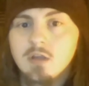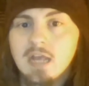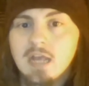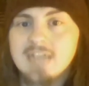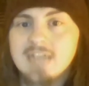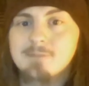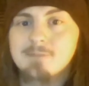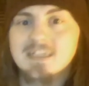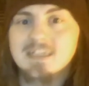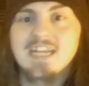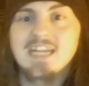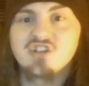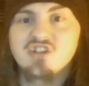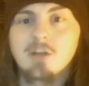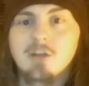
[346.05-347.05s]

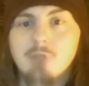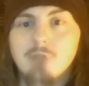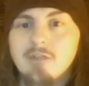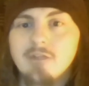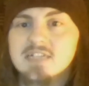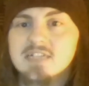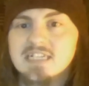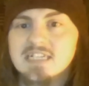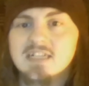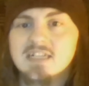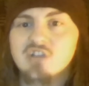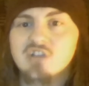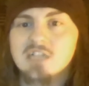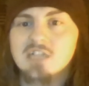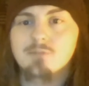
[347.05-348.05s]
expectation of privacy,
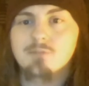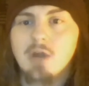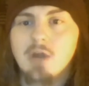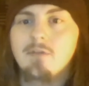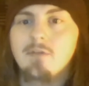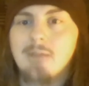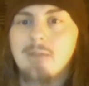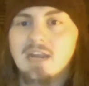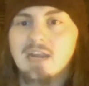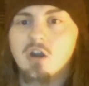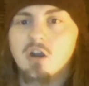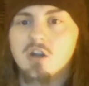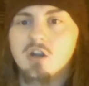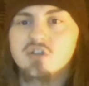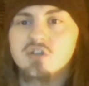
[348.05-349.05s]
such as private
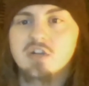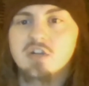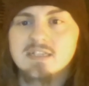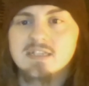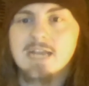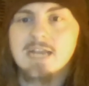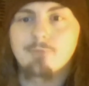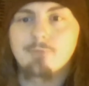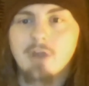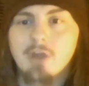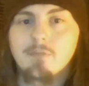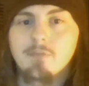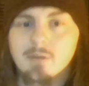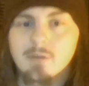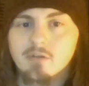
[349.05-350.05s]
backyards or inside
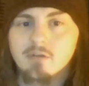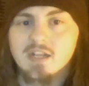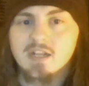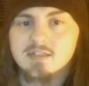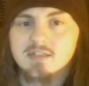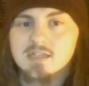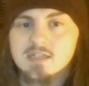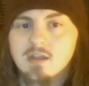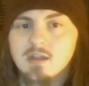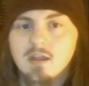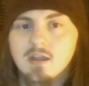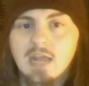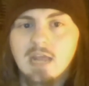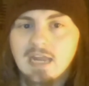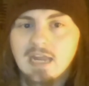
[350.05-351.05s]
private buildings,
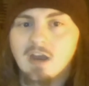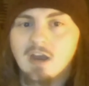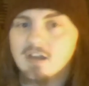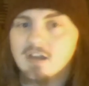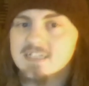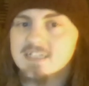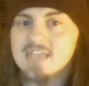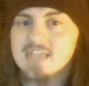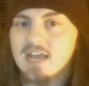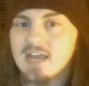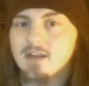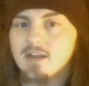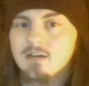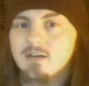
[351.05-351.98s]
Ayanna said.